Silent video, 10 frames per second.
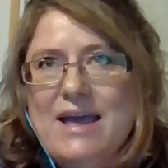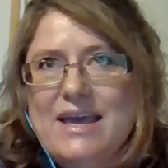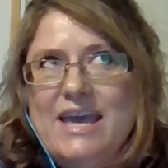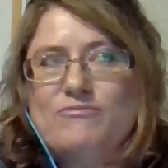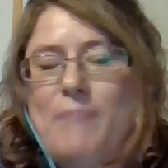
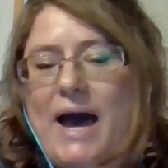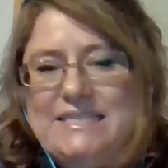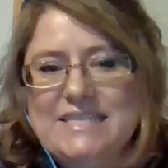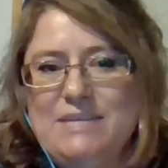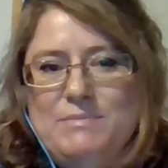if my
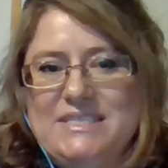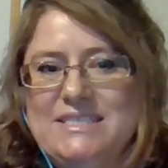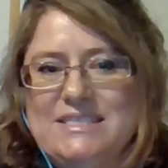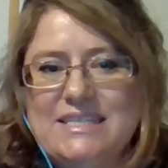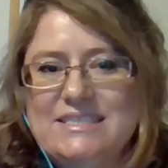team
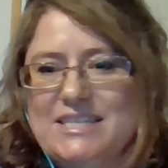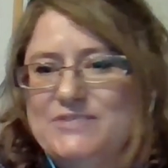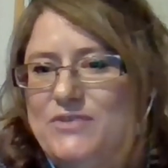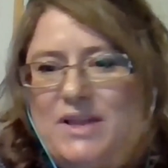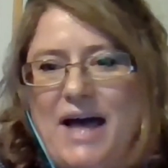isn't
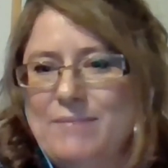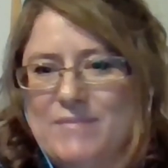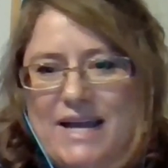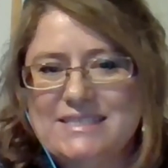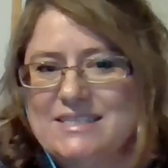successful, I'm
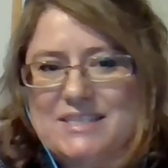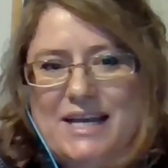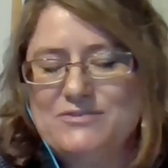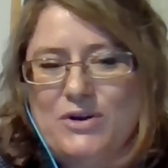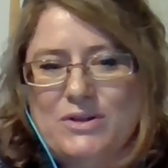not
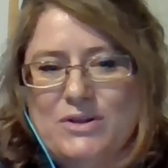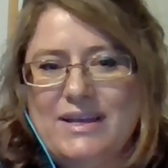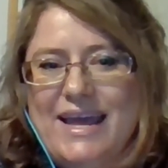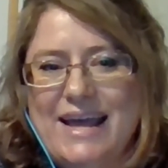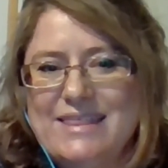successful.
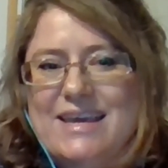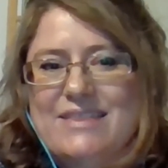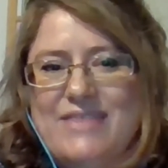And I think